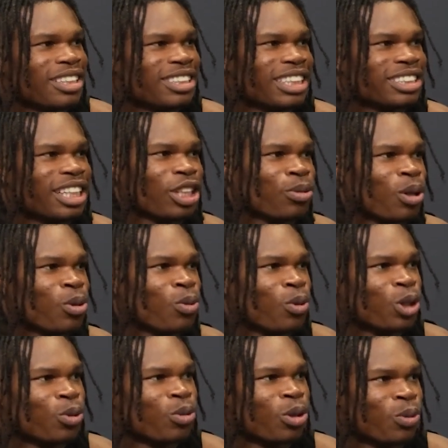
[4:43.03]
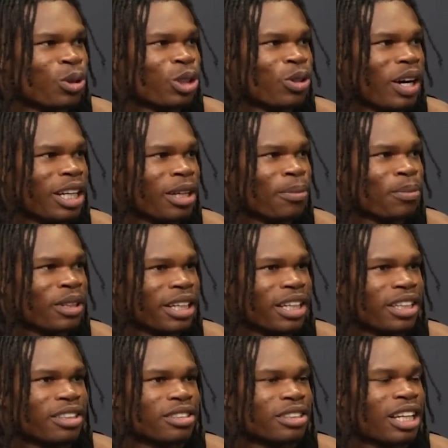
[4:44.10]
that's not the way we want to win. We want to go out and
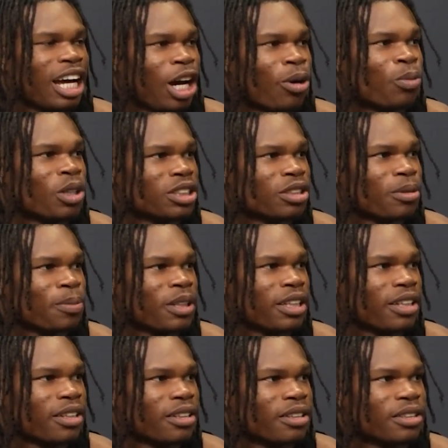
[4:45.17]
play how we should play.